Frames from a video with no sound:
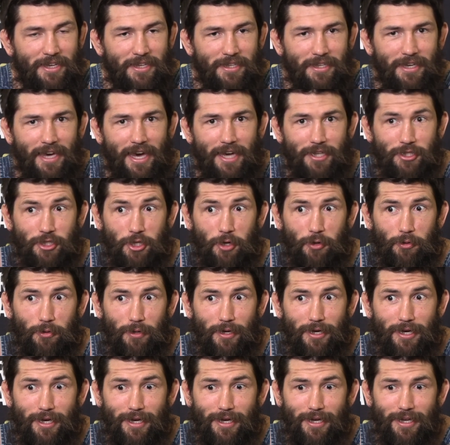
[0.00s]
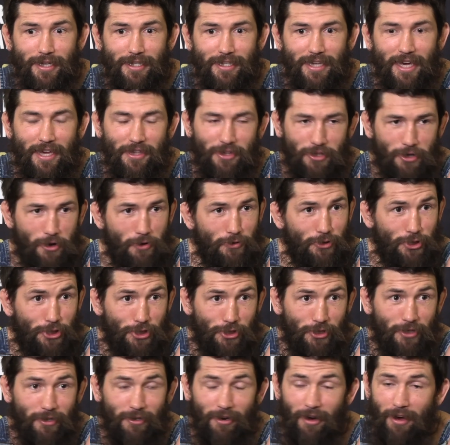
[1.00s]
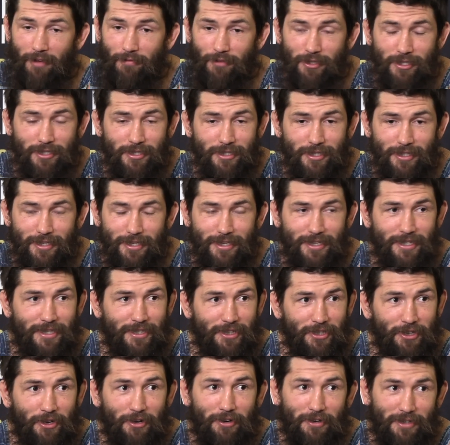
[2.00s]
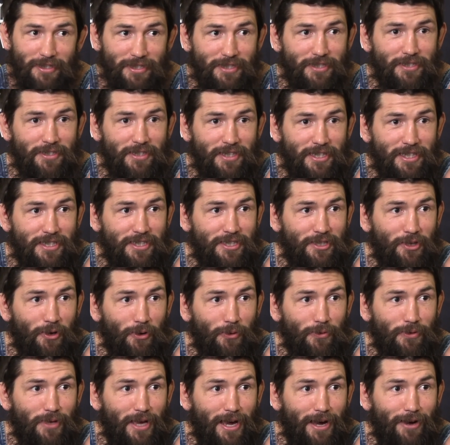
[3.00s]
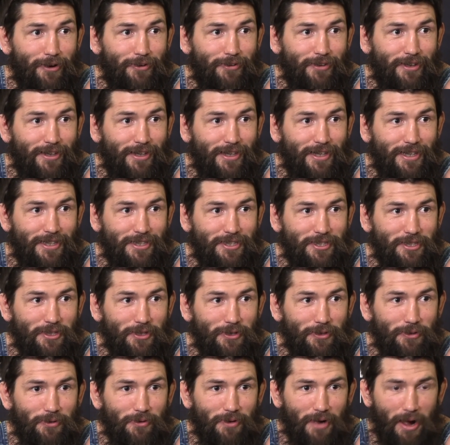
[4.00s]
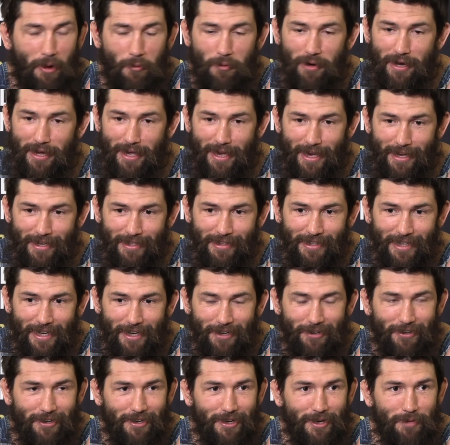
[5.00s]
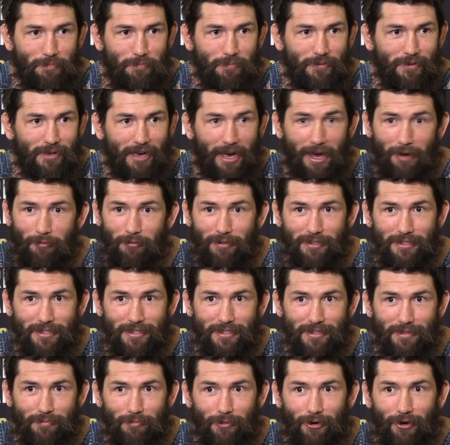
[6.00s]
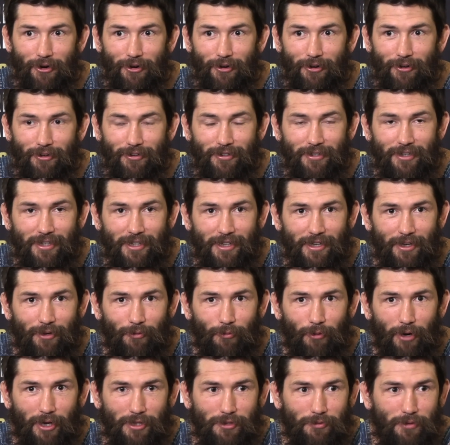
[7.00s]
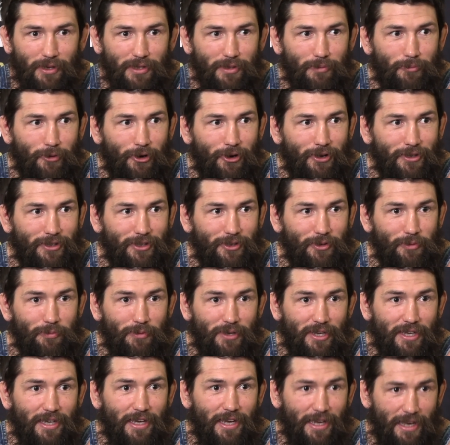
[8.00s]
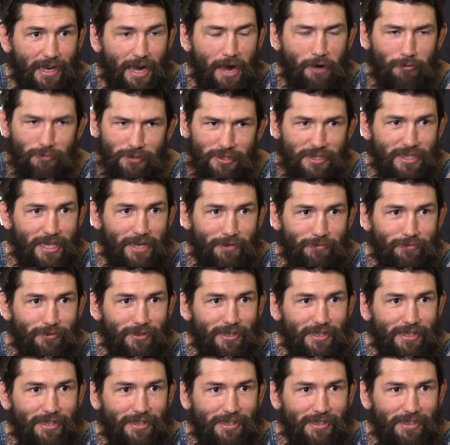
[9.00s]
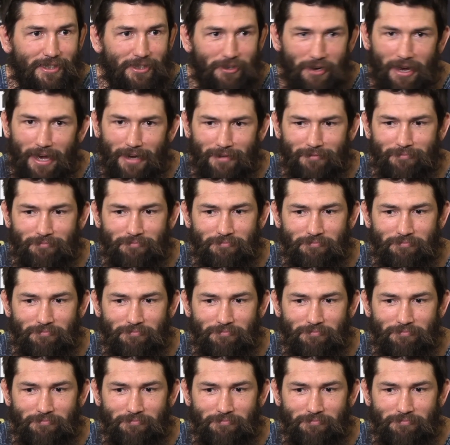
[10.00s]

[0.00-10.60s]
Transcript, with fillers: Yeah. So uh, yeah, the no shirt obviously you know is is cold out. Uh, so I went ahead and layered up. I went to the mall, walked around the mall a little bit, and I was definitely you know had